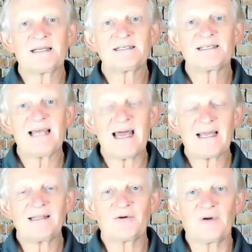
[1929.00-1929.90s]

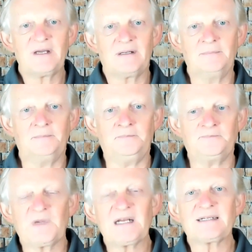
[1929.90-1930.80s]
exactly right.
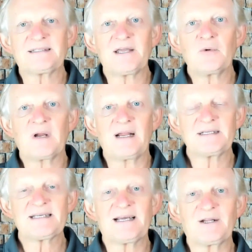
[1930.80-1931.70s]
And I'll tell you what
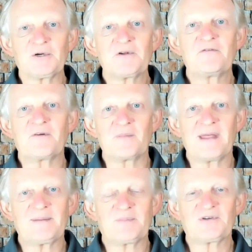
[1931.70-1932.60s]
else I learned from
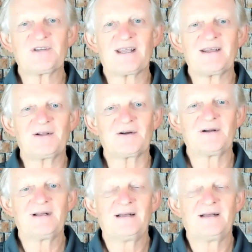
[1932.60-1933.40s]
that particular